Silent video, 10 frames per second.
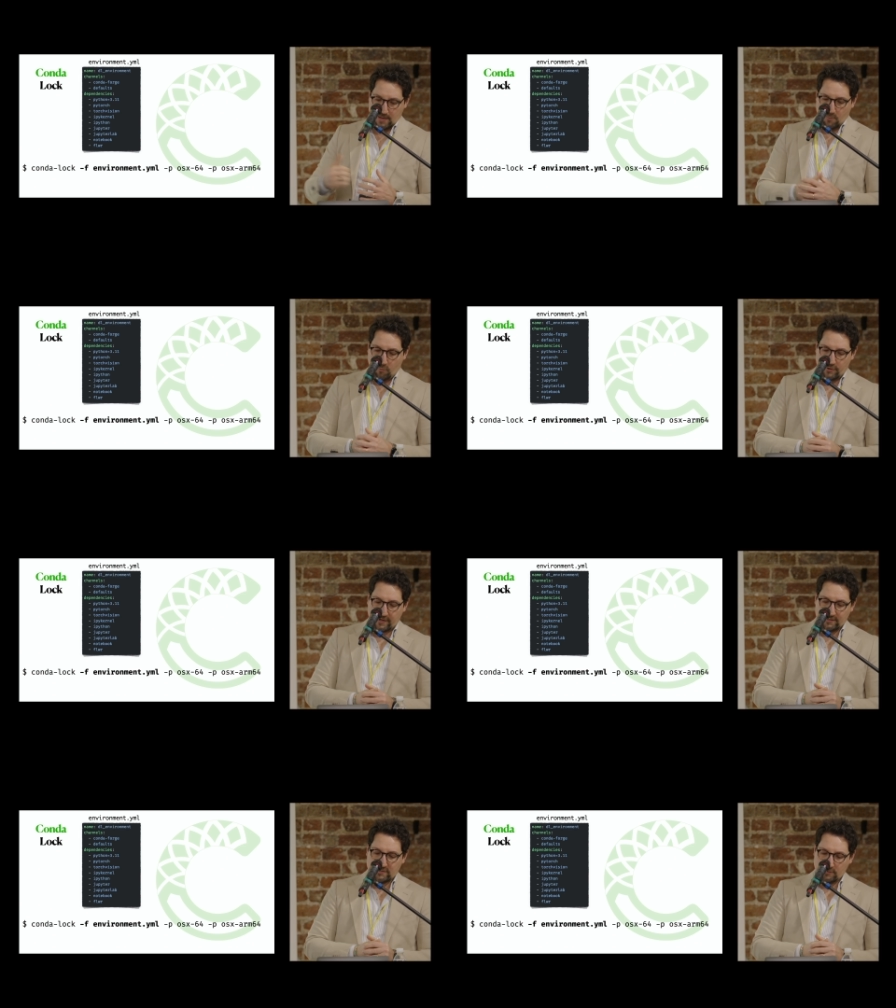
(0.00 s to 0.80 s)
what you
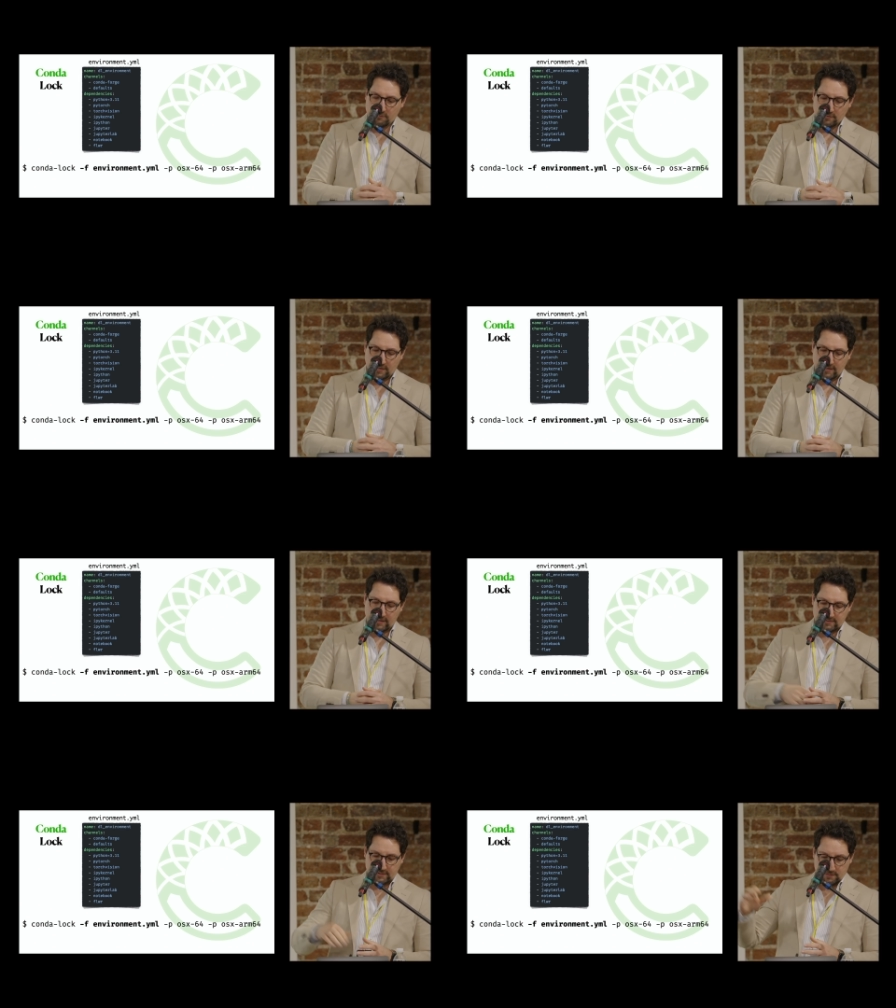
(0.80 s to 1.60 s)
can do
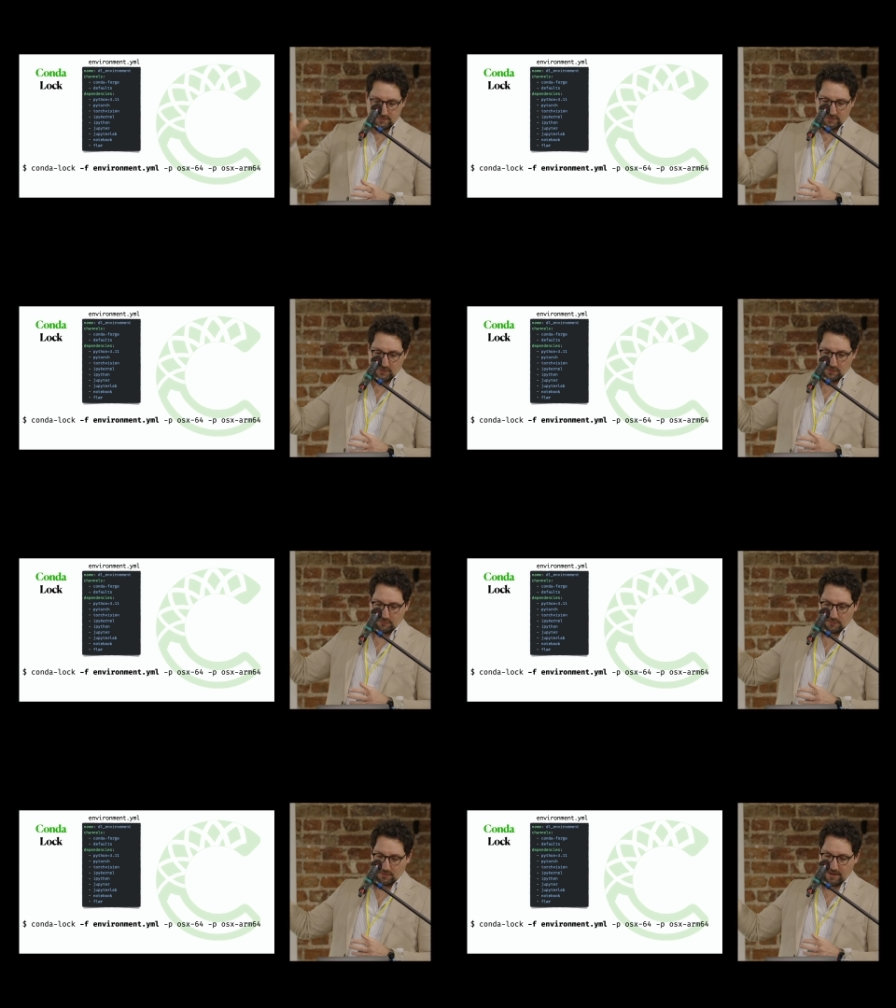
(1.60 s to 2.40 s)
is,
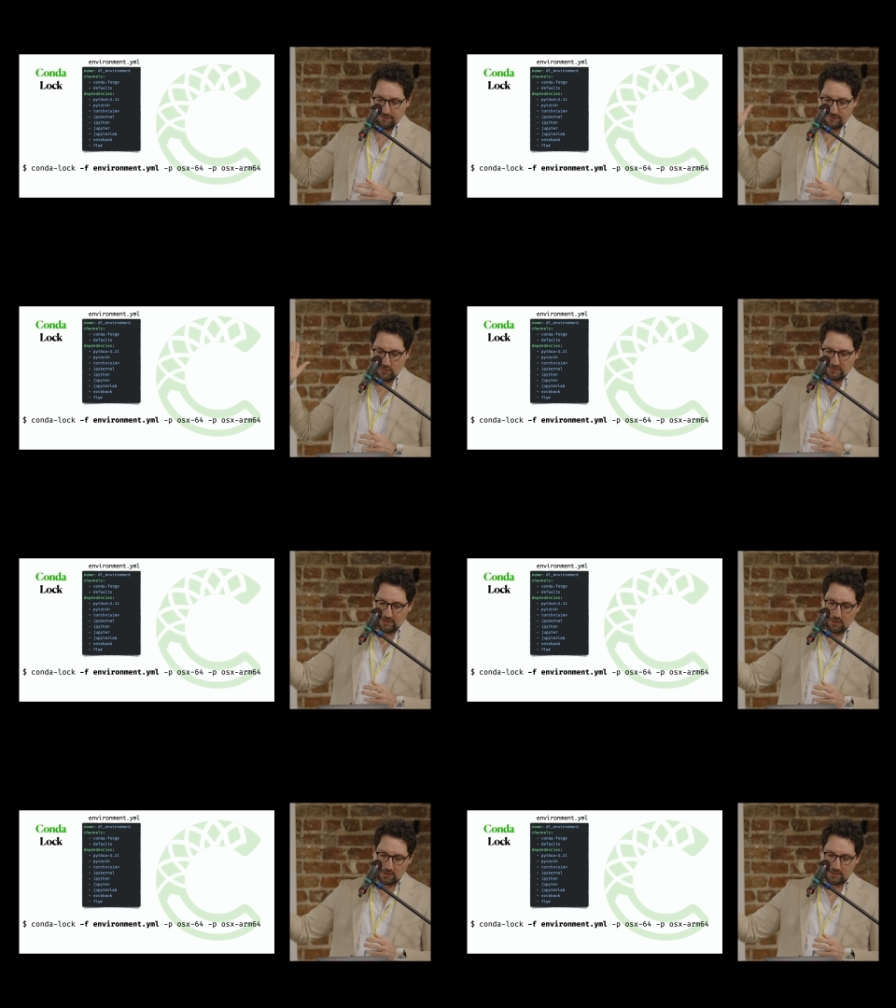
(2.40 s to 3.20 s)
so you have
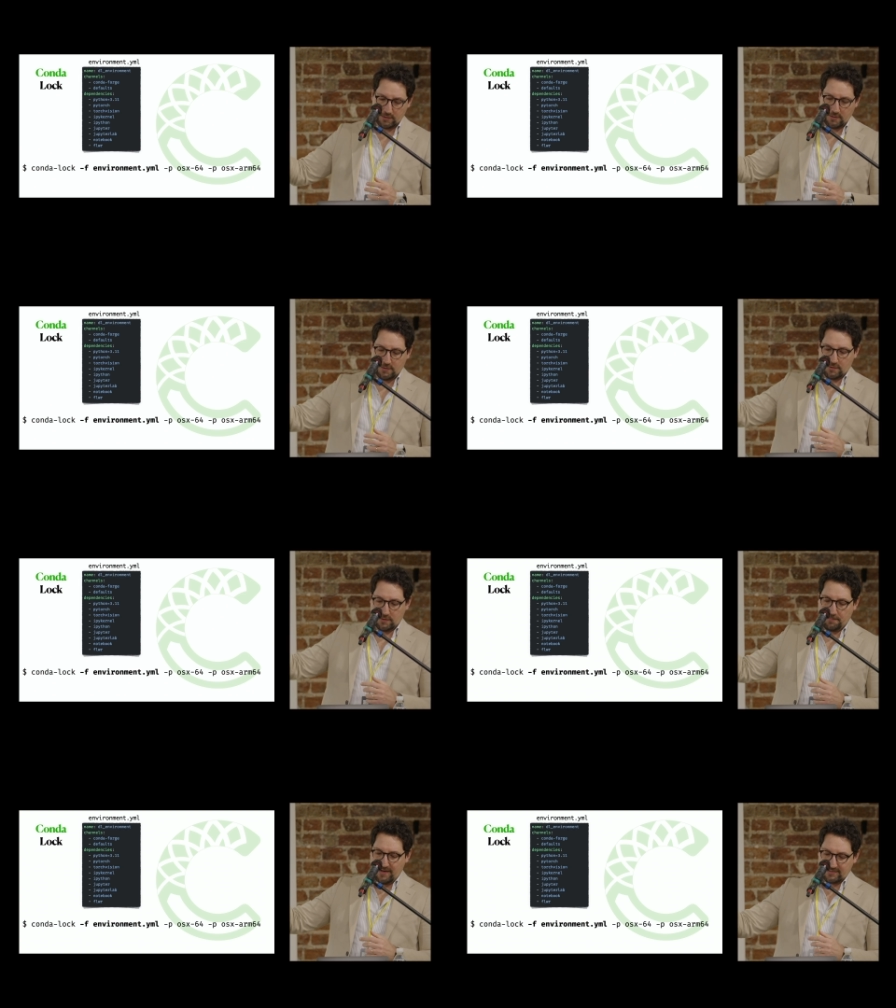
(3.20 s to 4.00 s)
Condalock,
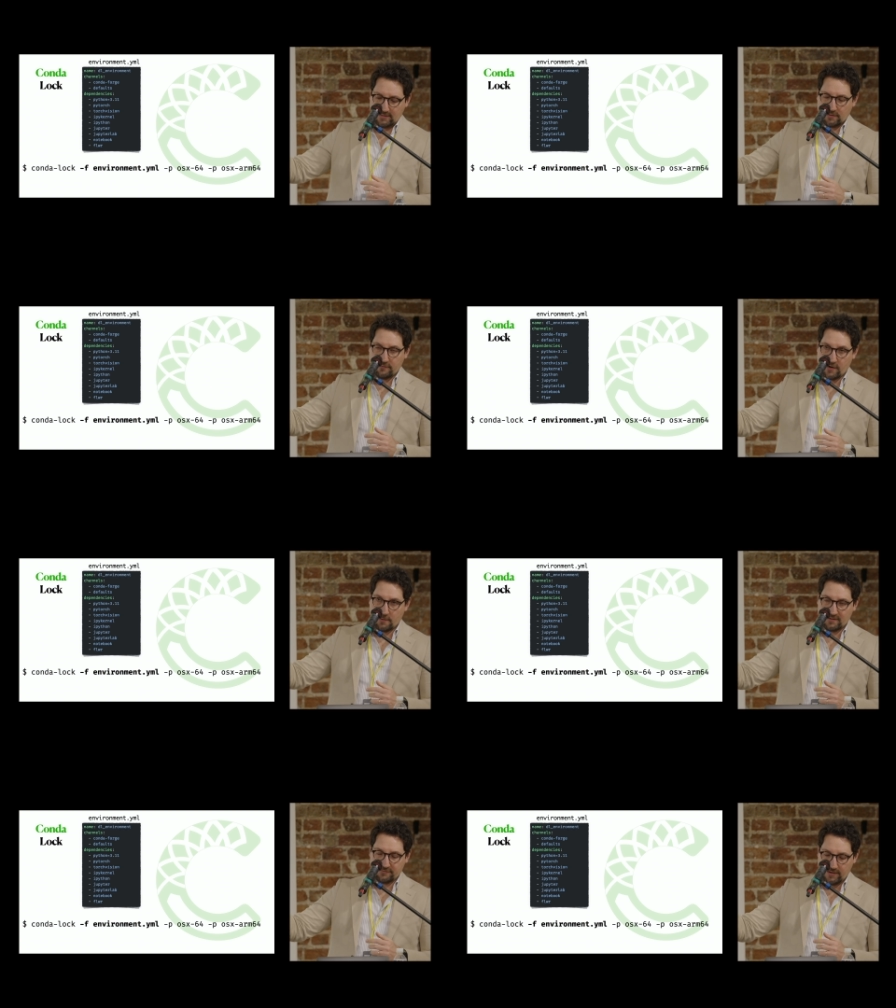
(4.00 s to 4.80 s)
you pass in the
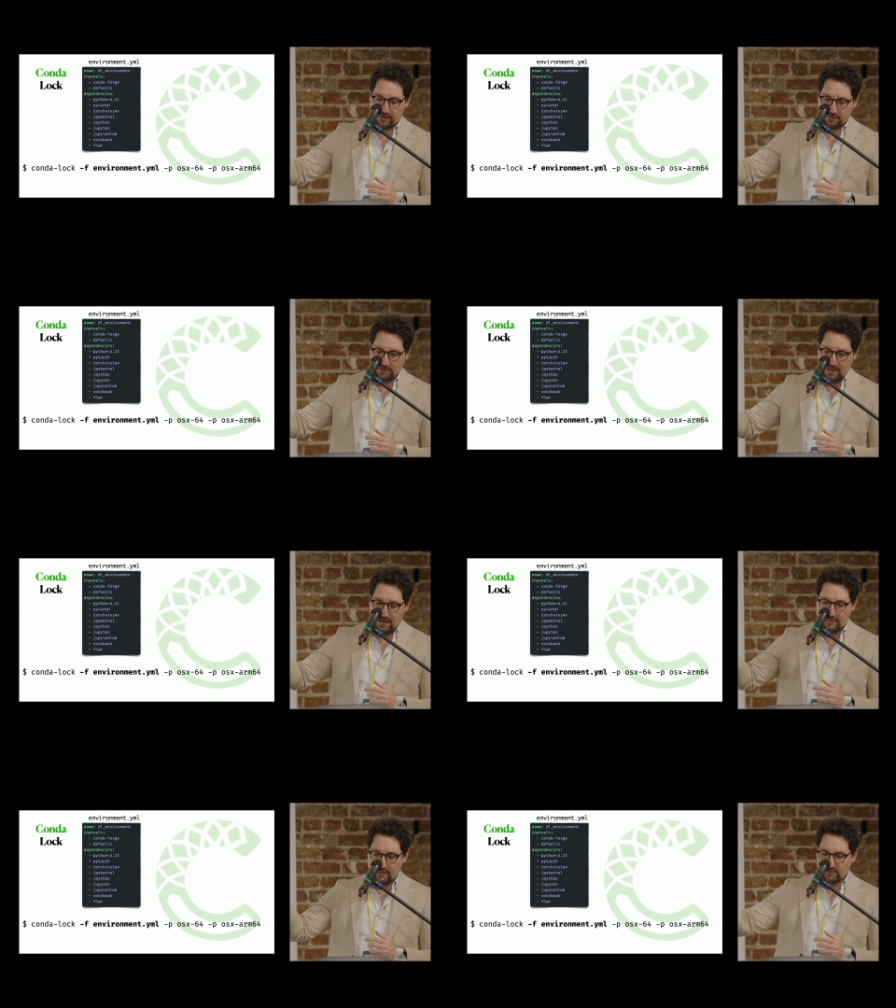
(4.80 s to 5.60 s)
environment file,
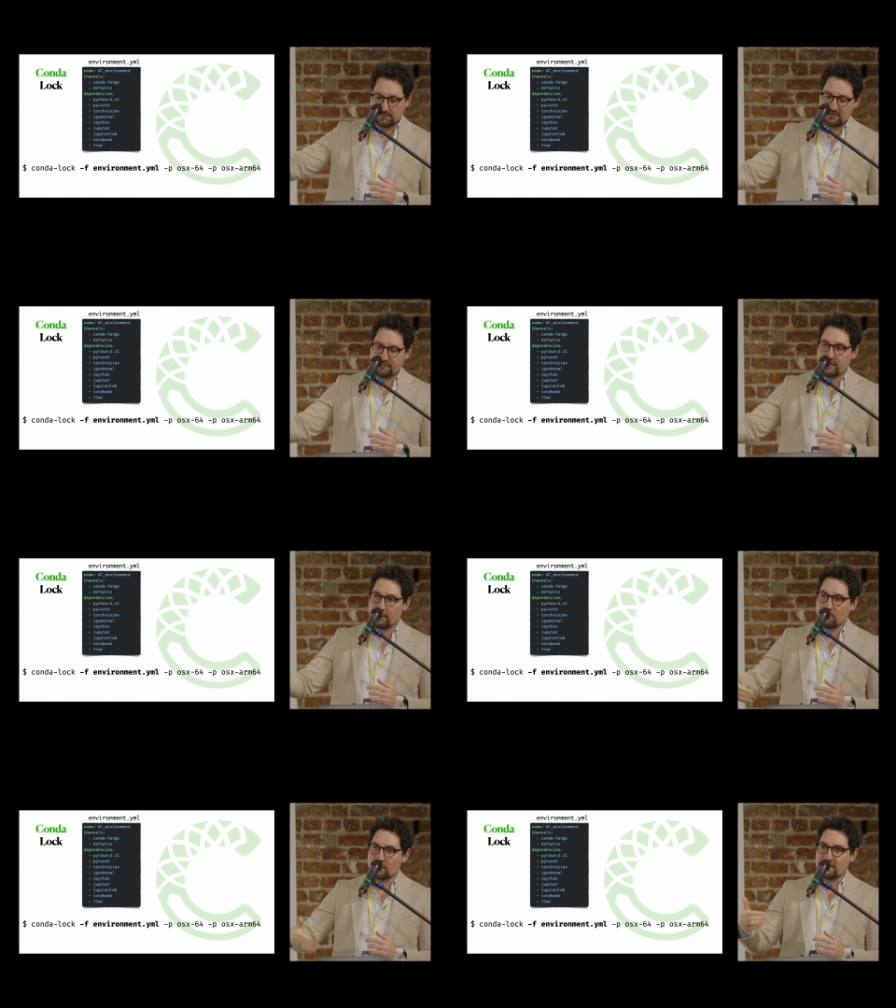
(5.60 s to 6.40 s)
and then you specify
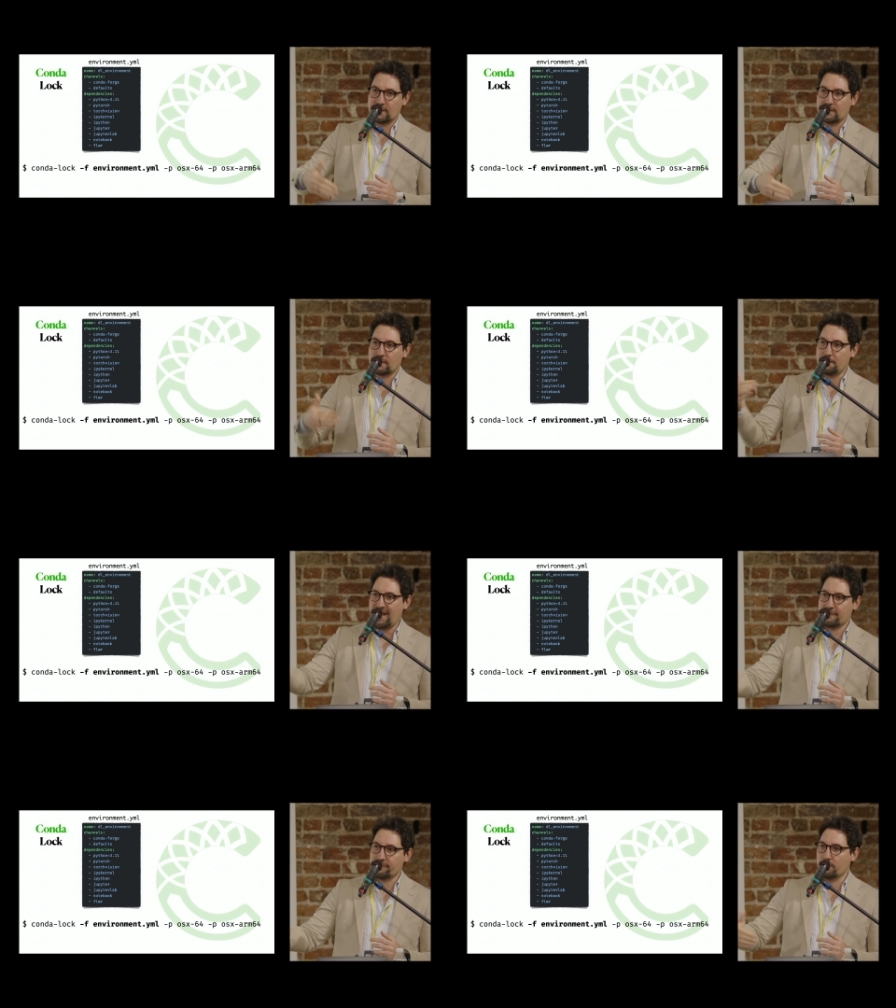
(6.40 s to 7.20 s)
what are the
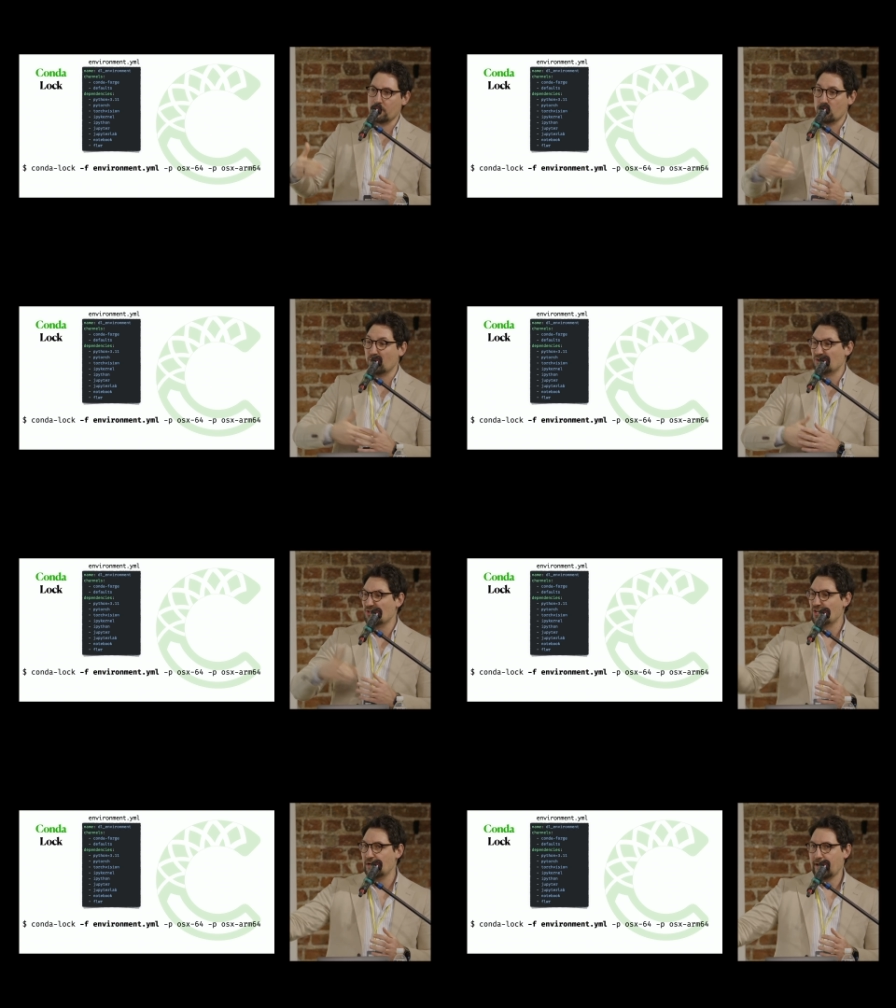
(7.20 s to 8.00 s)
platform you want to
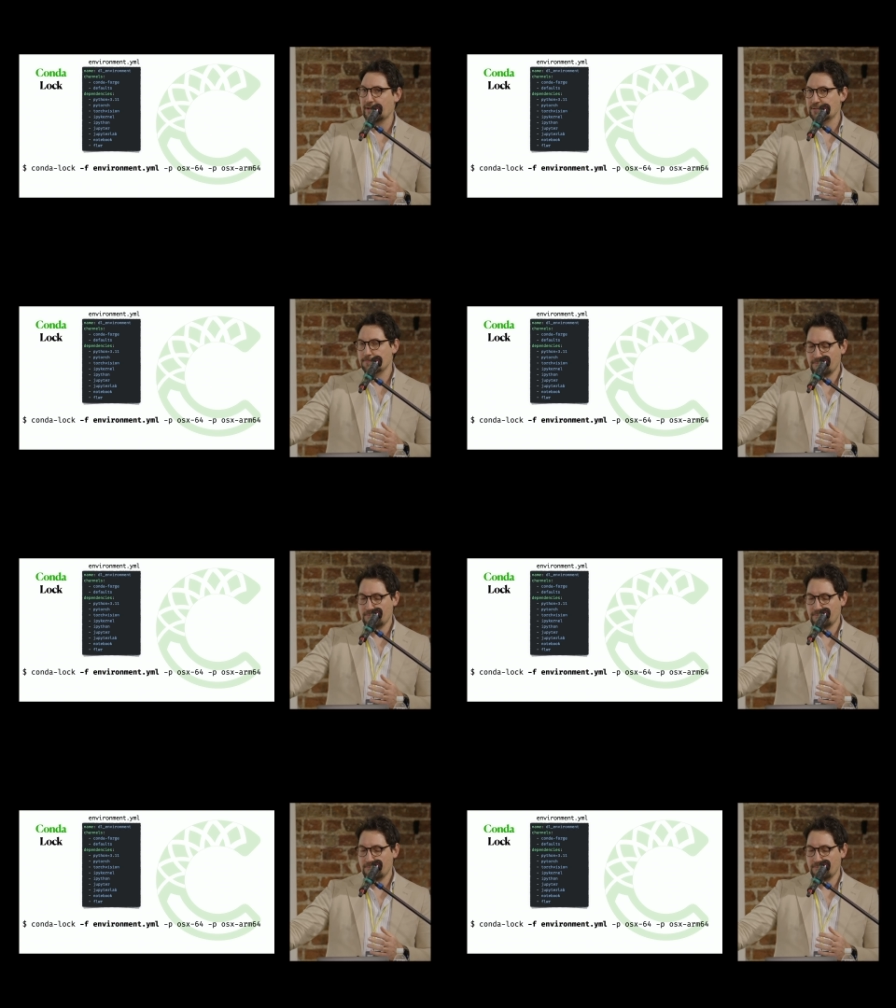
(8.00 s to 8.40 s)
target.